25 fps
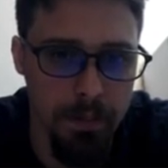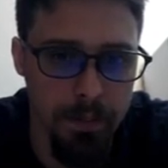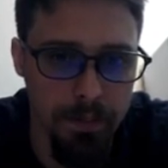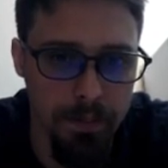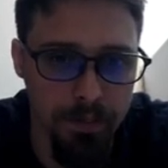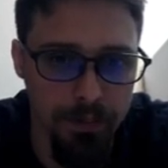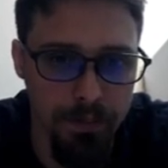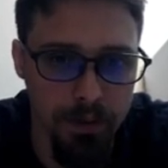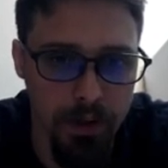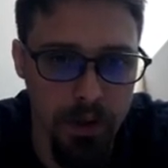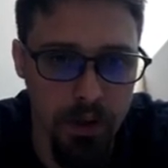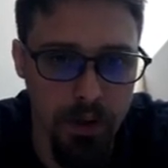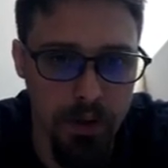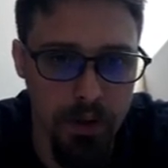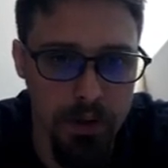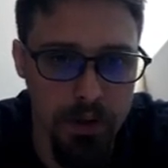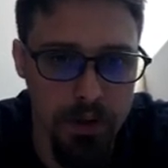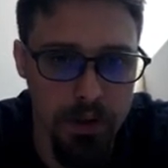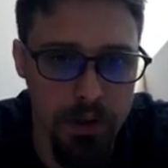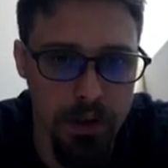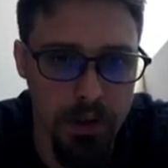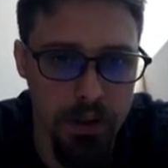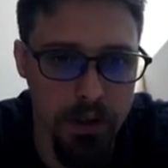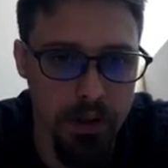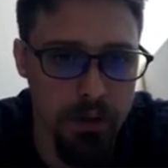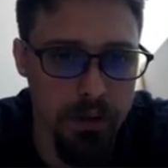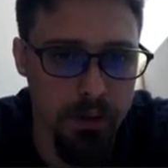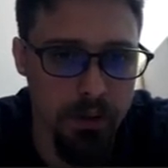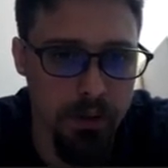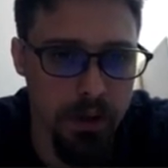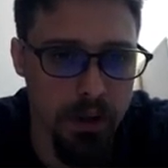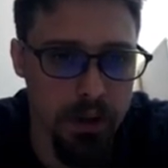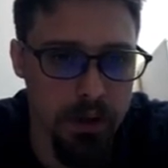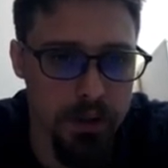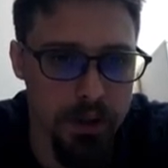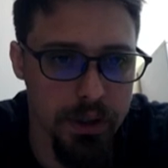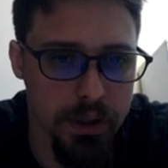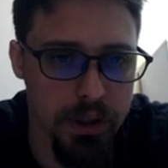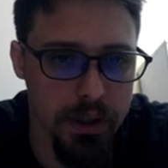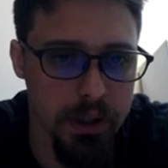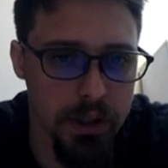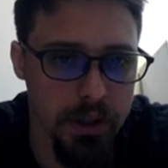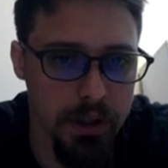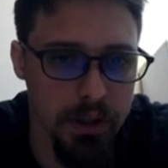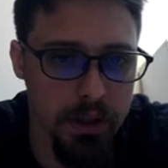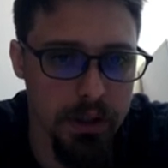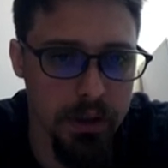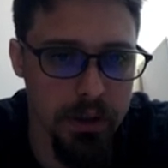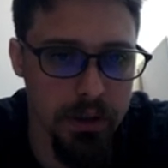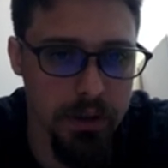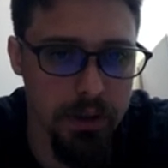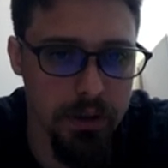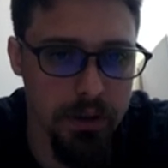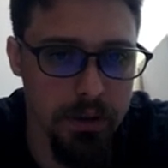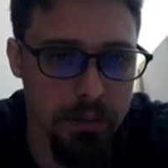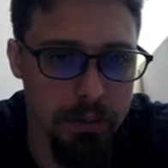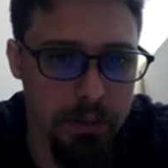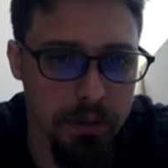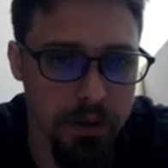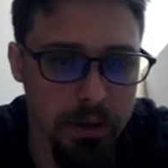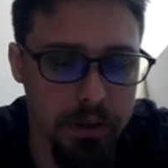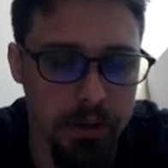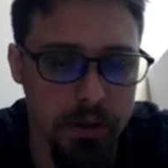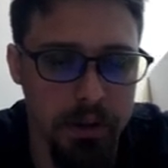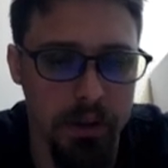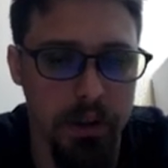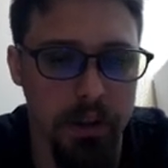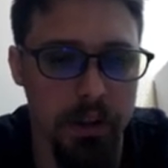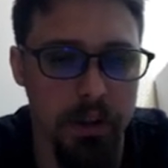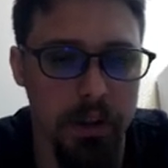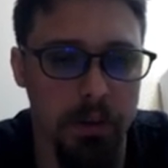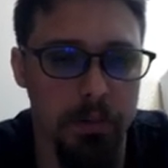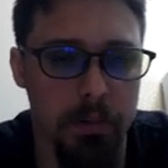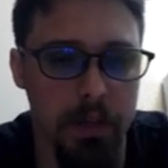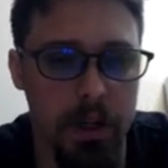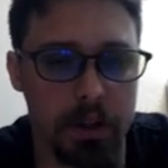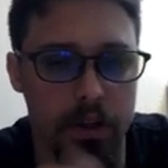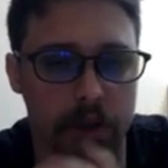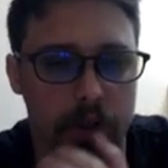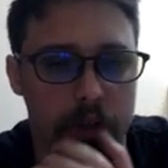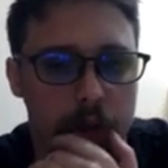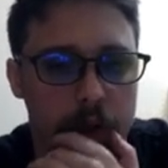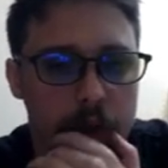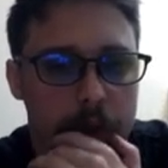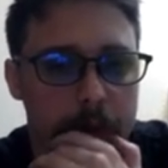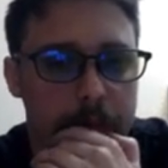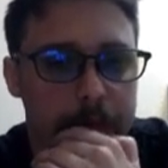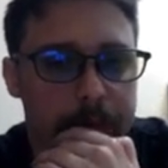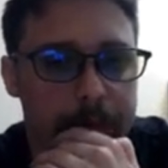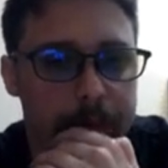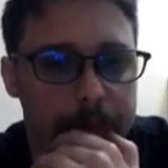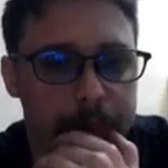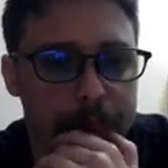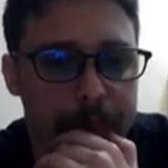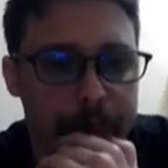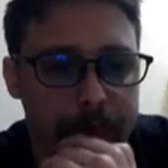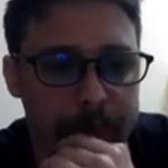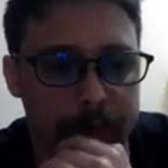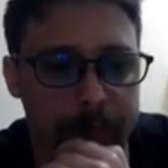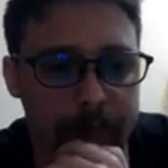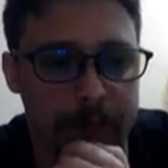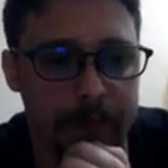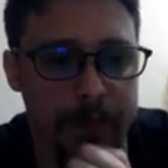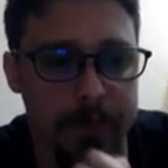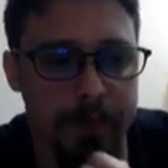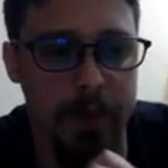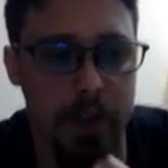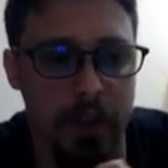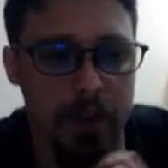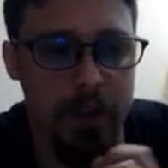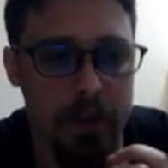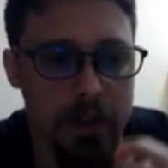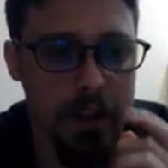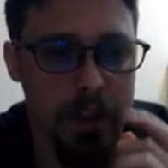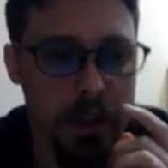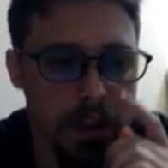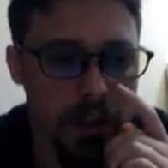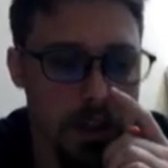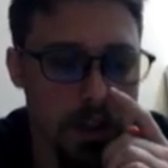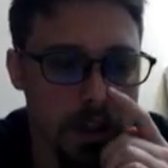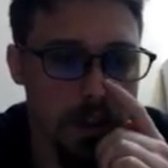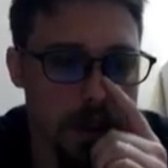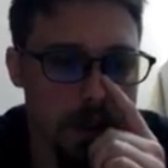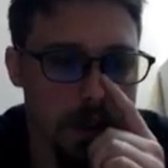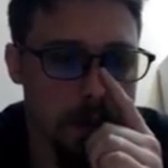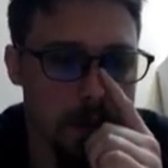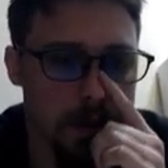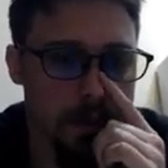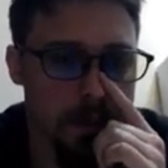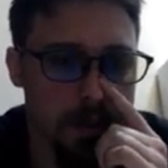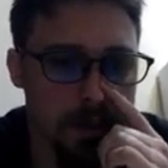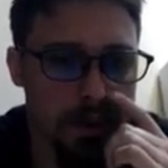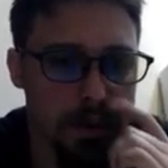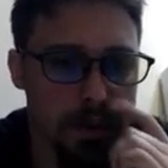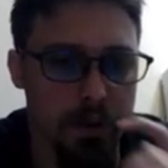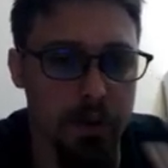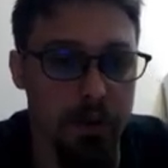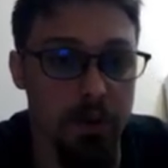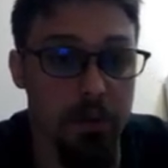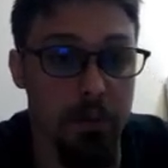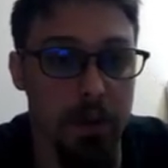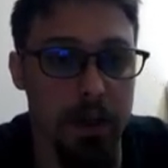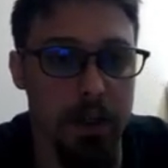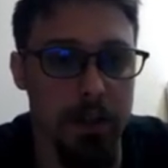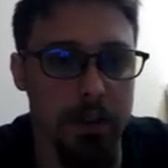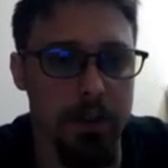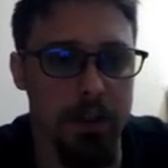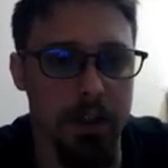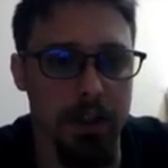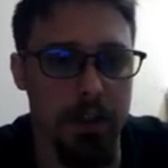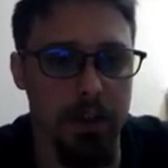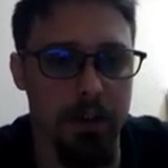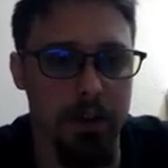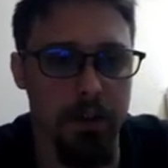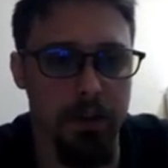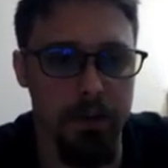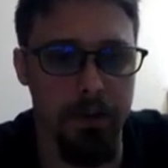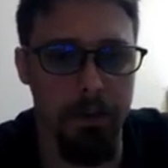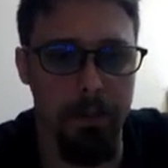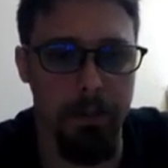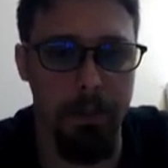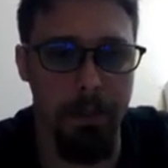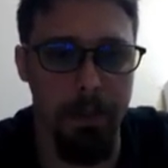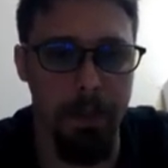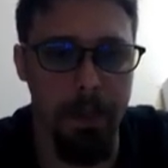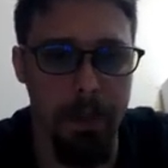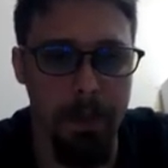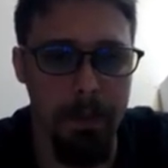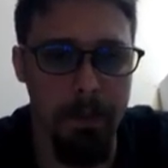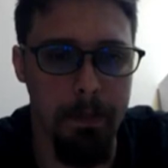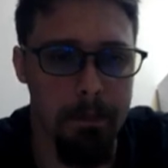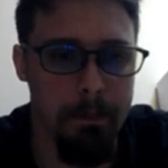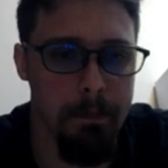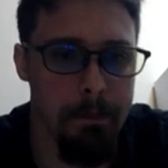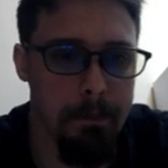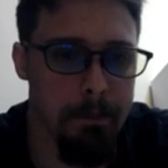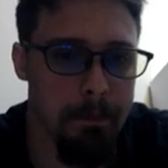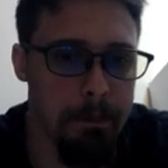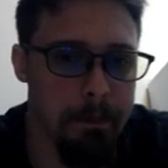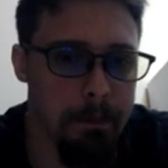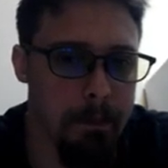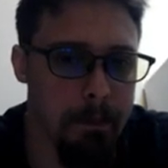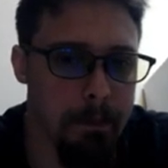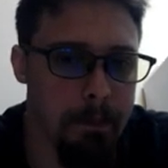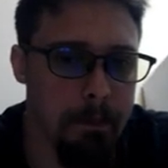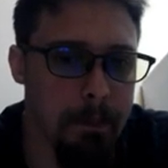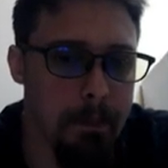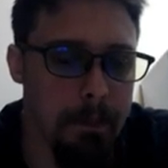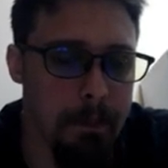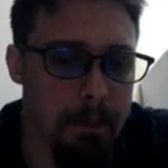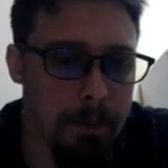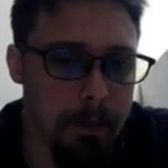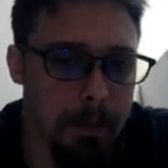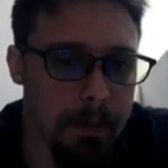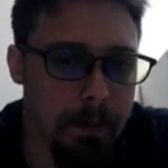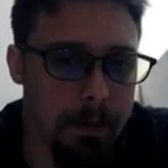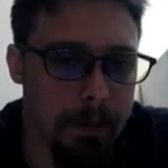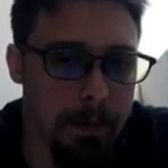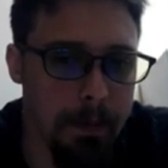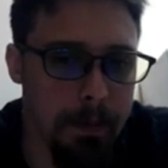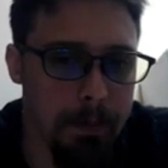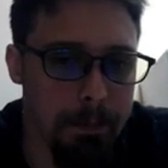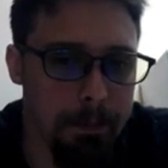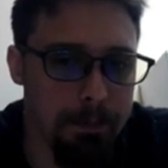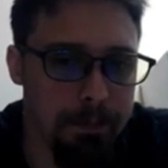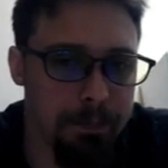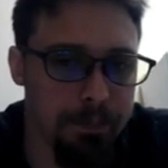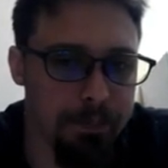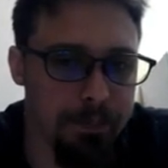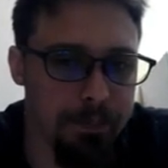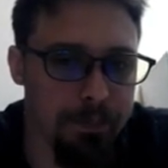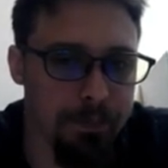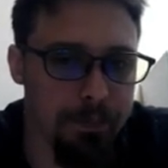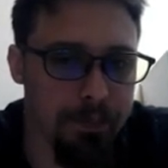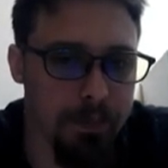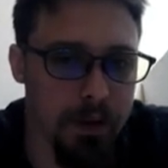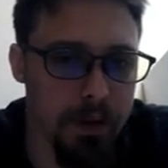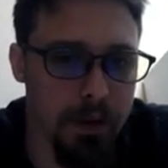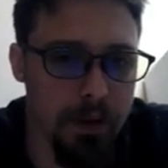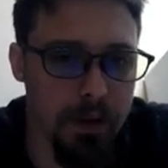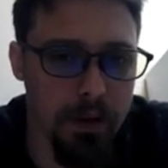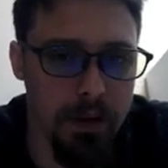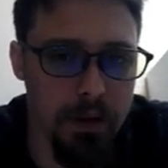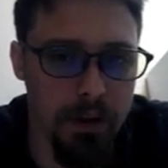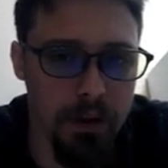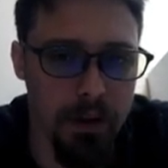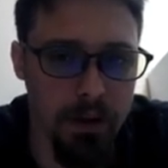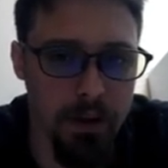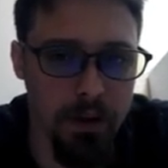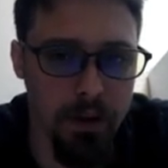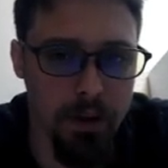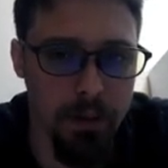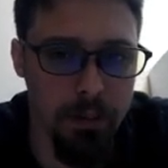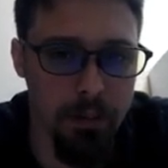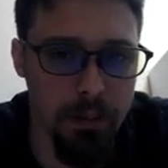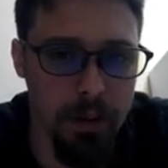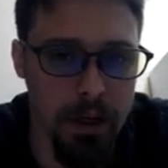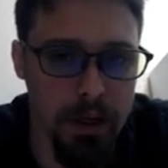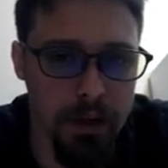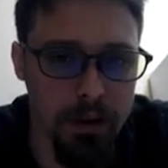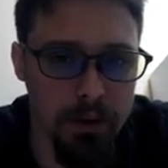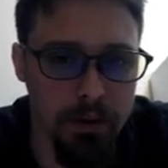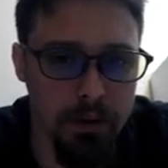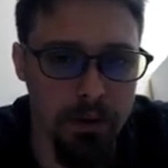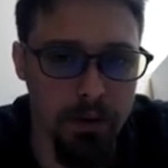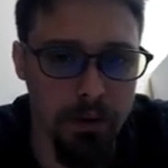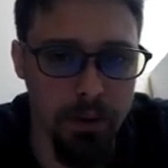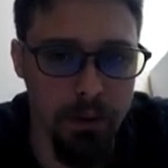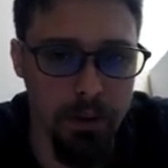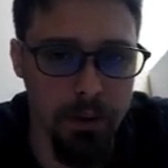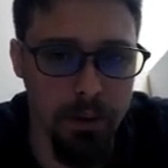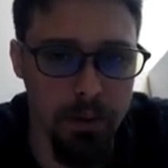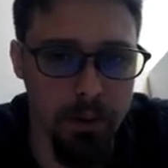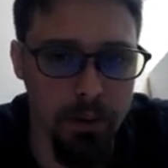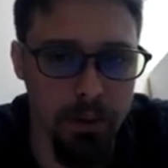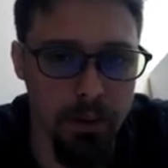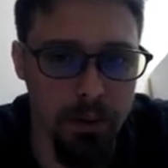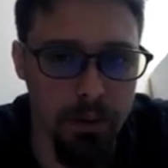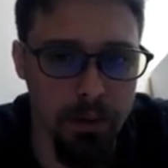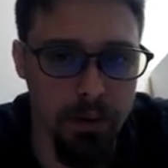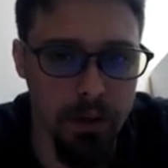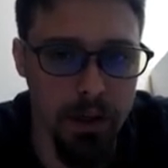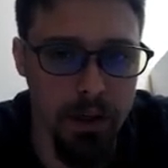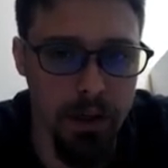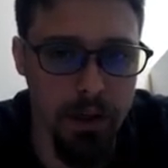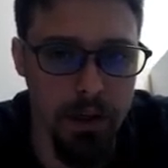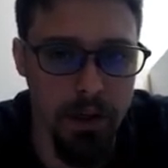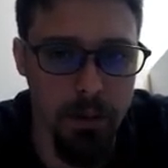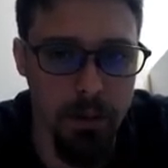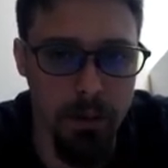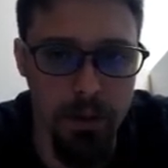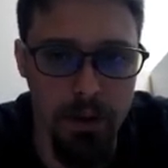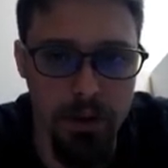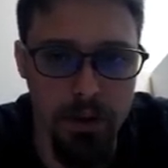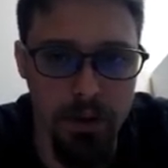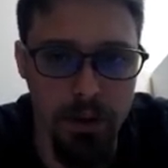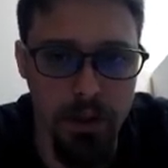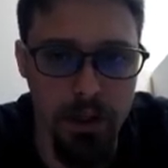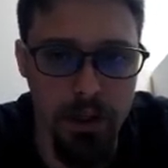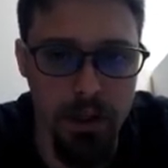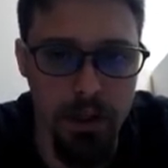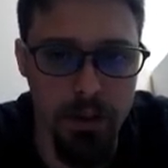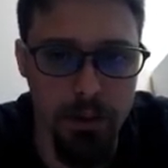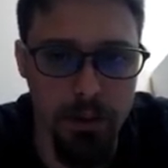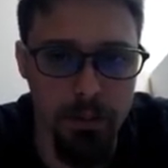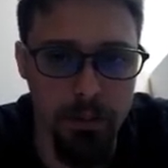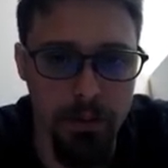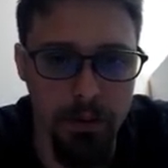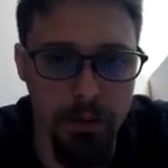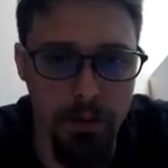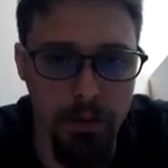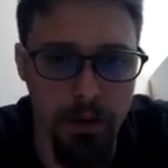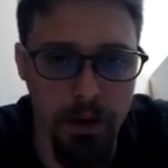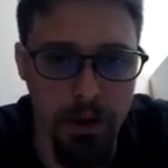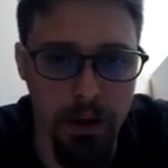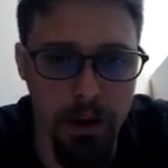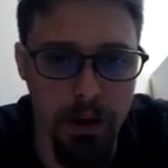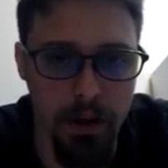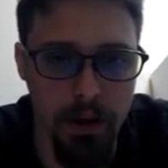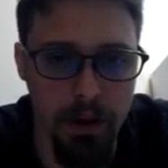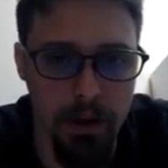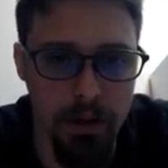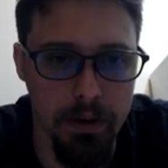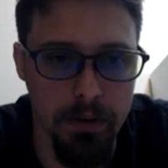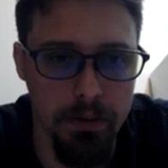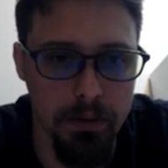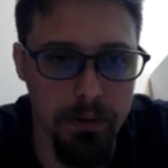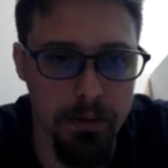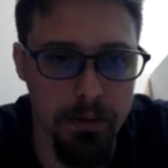you can see Tarrasch is pretty mainstream. So I think a lot of people don't know about it, I guess. Now going back to kind of amateur games, and